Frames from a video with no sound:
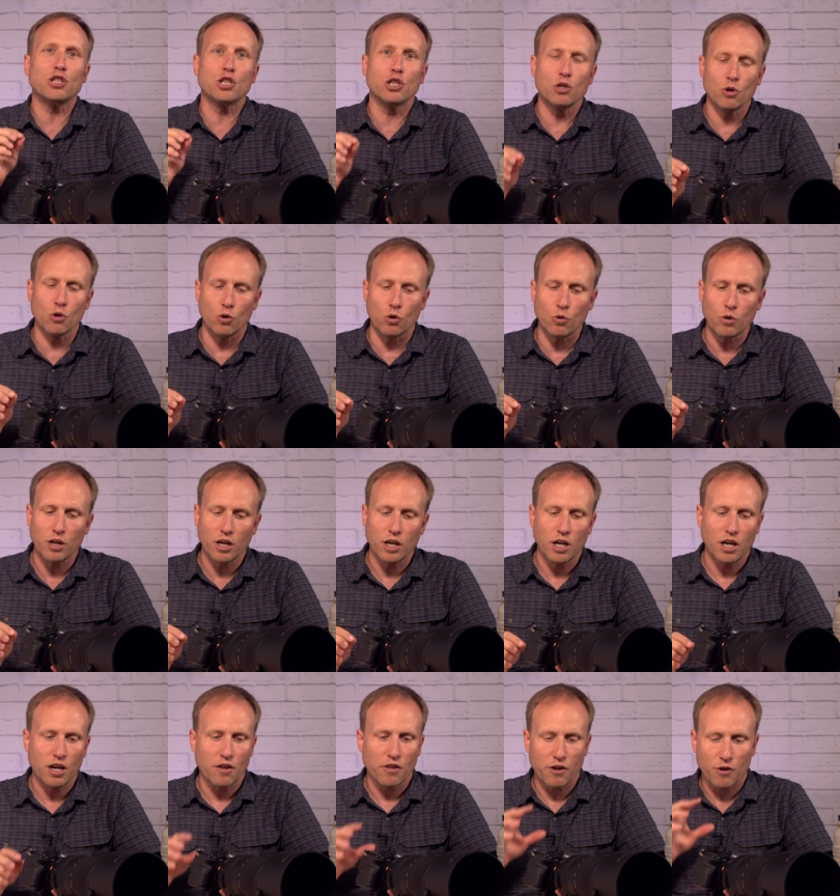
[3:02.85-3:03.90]
two,
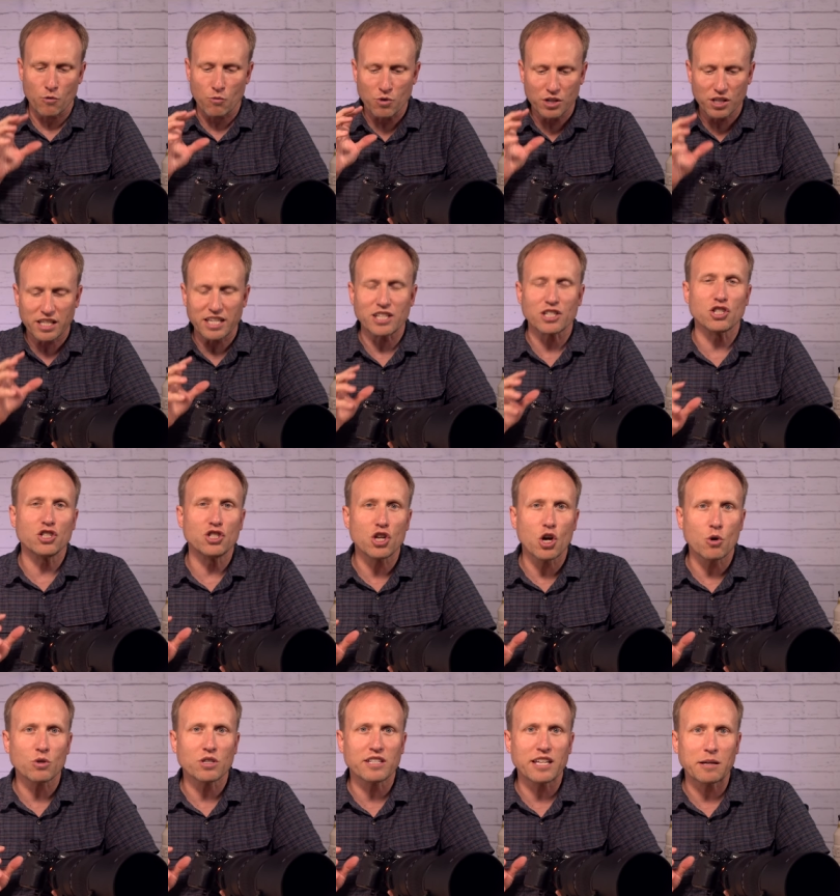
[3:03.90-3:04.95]
there really is
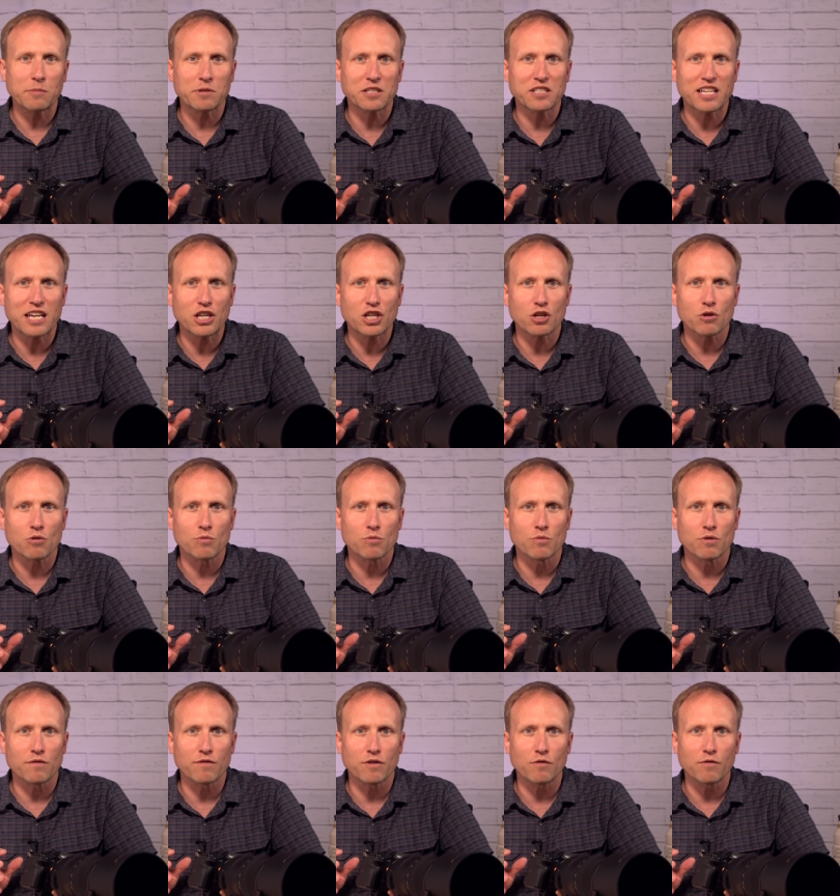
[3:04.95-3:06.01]
no stabilization through
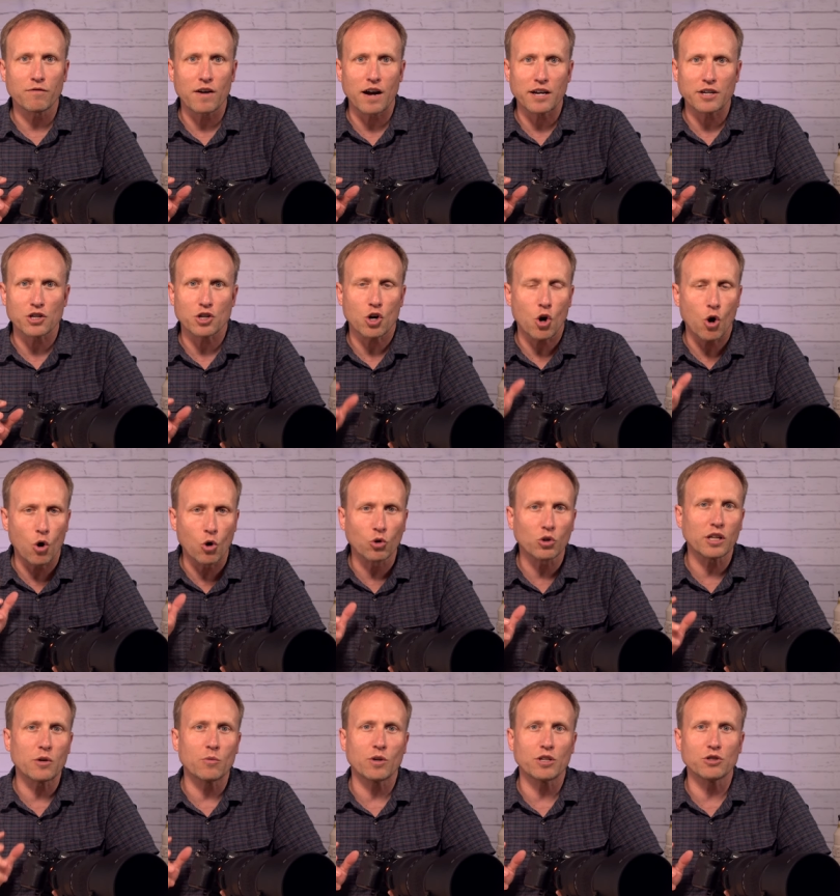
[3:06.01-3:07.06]
the viewfinder,
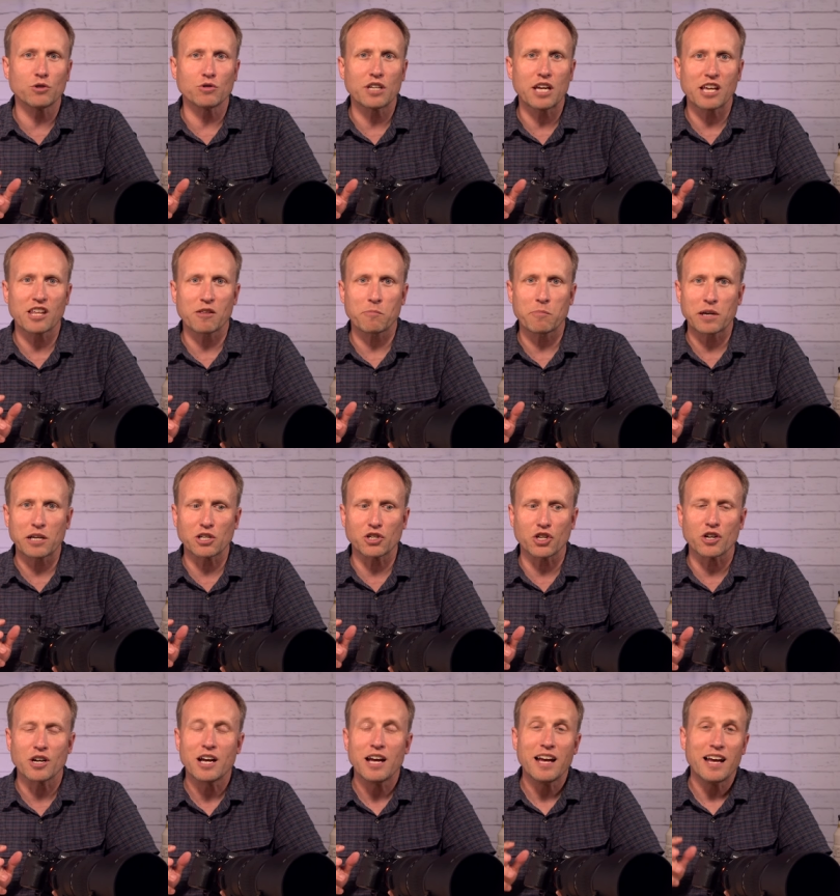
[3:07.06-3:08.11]
only once you take the
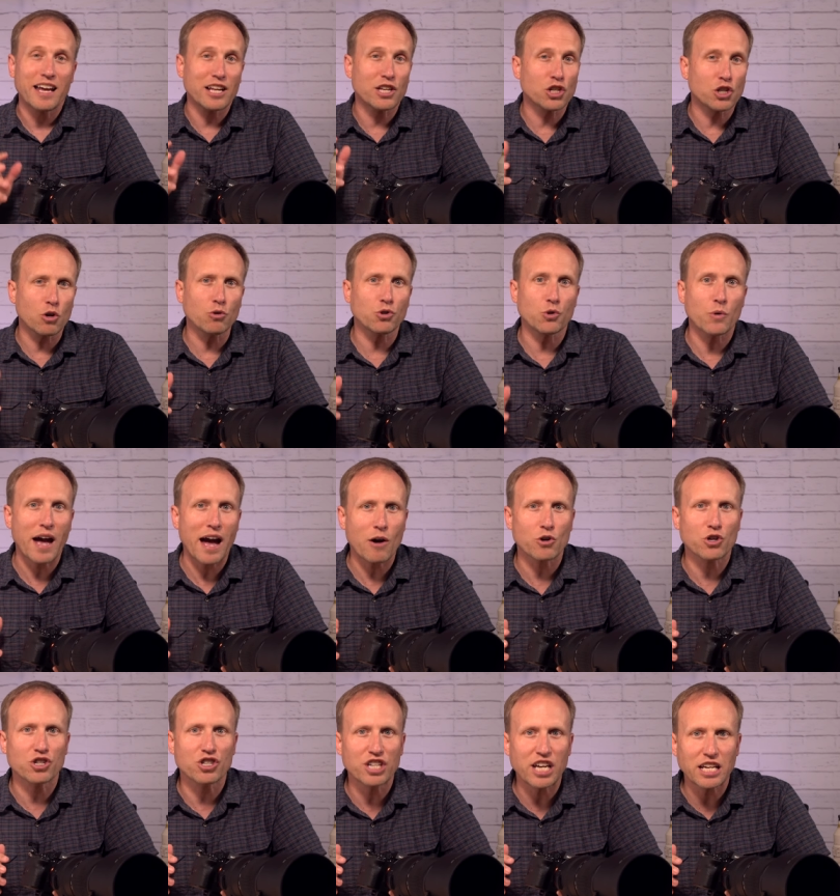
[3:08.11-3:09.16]
picture. It shows you how
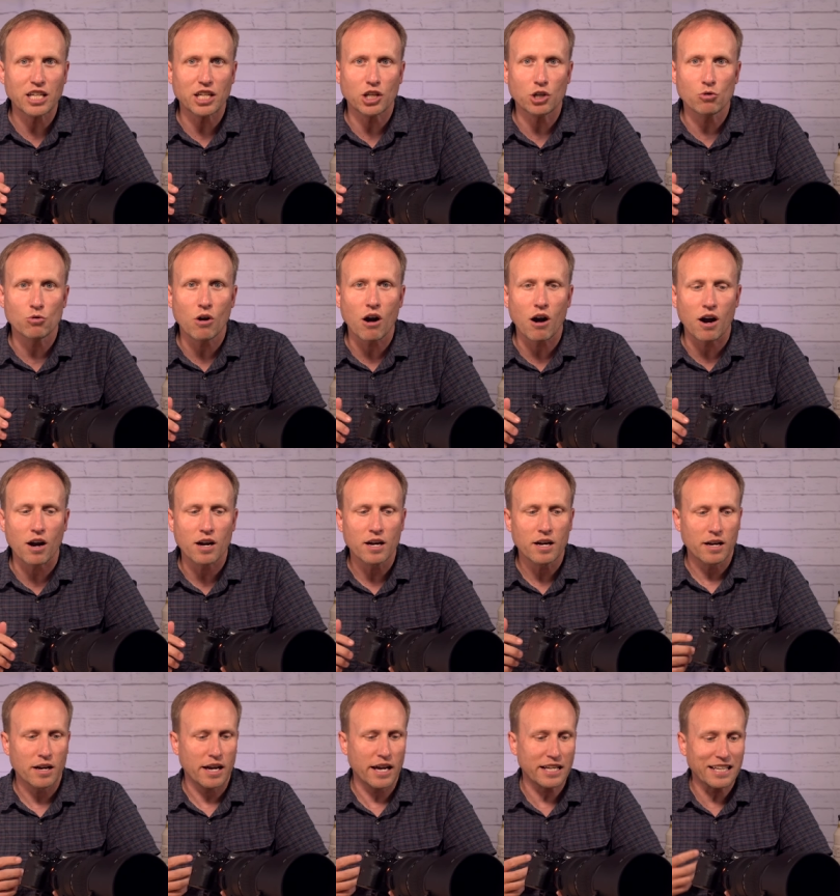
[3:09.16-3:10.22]
shaky you are
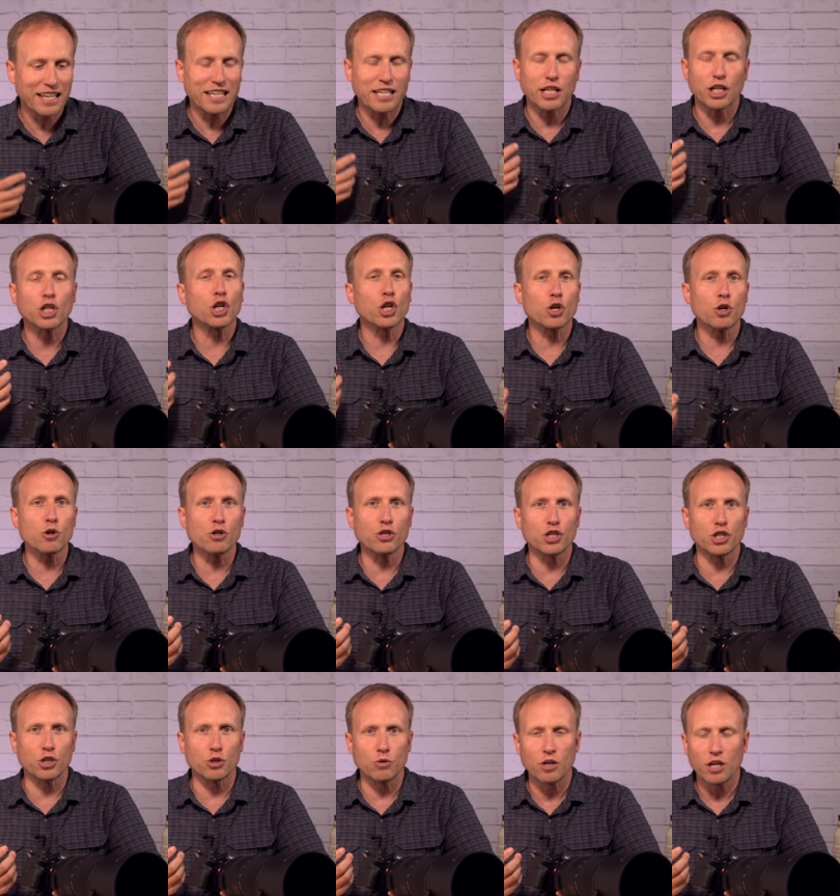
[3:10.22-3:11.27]
and can encourage
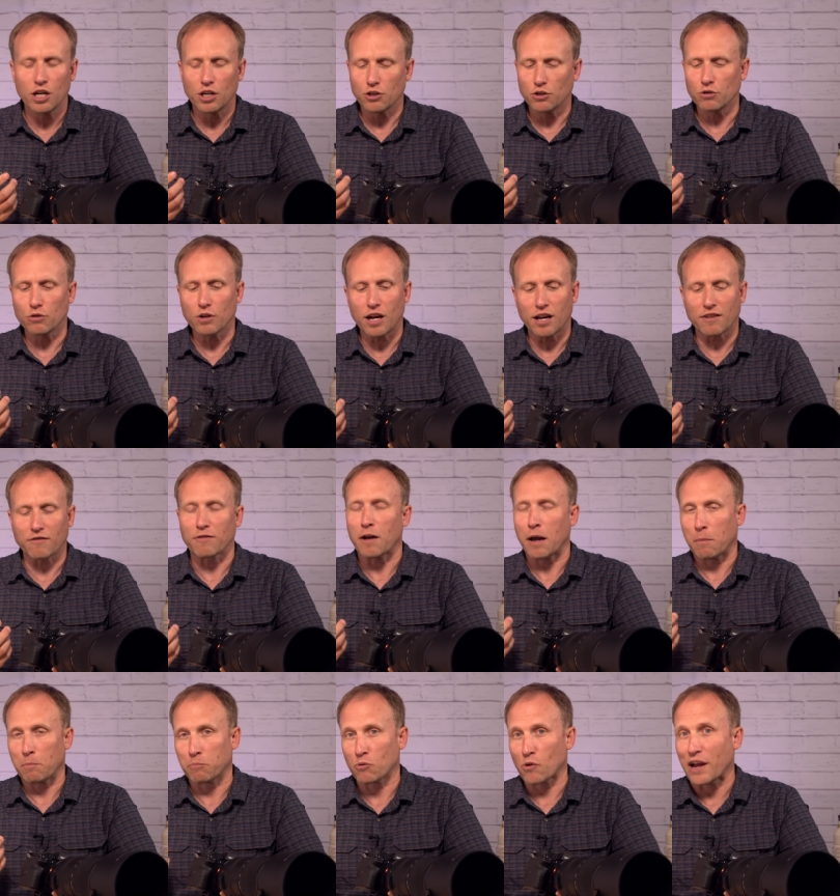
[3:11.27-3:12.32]
you to kind of
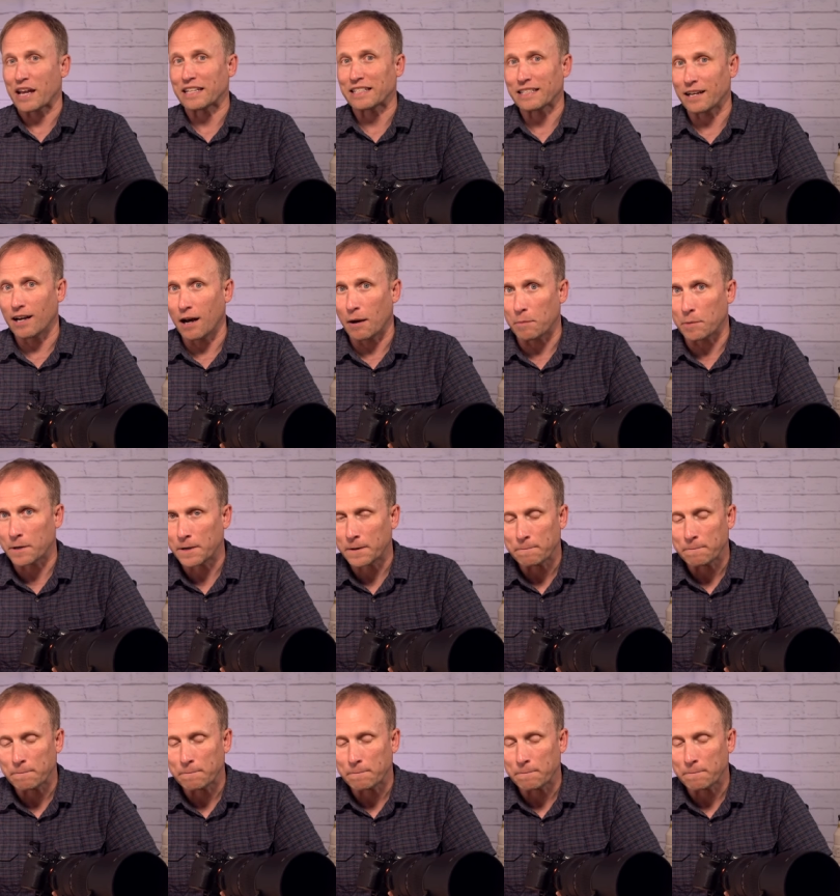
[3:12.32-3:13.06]
brace up.